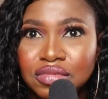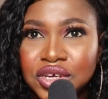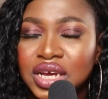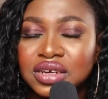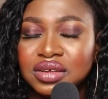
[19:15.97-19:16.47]

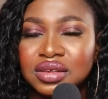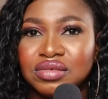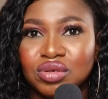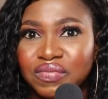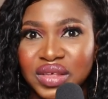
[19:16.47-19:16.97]
change
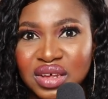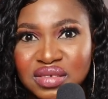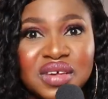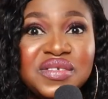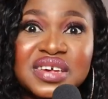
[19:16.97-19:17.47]
some
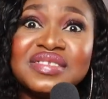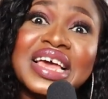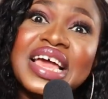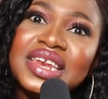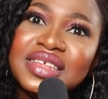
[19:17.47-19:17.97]
things if there's
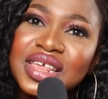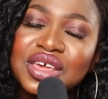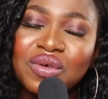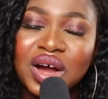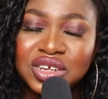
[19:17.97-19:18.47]

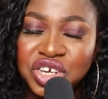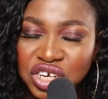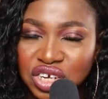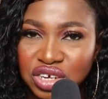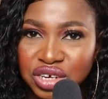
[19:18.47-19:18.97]
anything you can
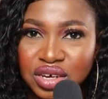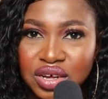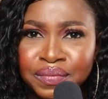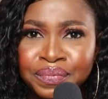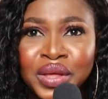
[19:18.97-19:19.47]
change,
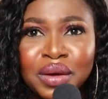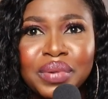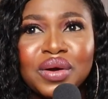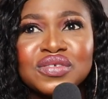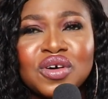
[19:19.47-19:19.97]

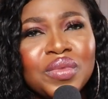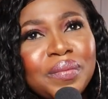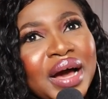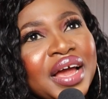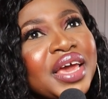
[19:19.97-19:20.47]
because
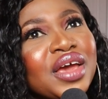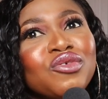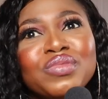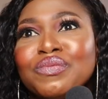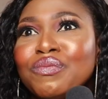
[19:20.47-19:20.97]
coming back here
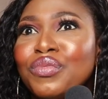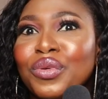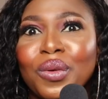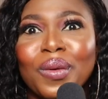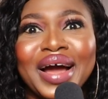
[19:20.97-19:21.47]
you'll be
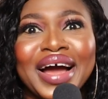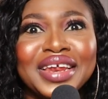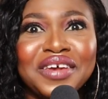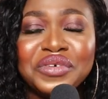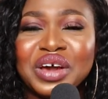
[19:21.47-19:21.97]
broke.
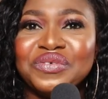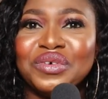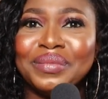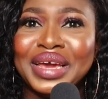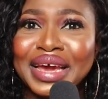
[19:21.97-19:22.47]
And if you're
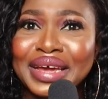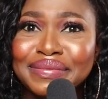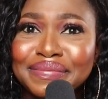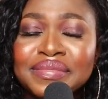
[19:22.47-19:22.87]
from this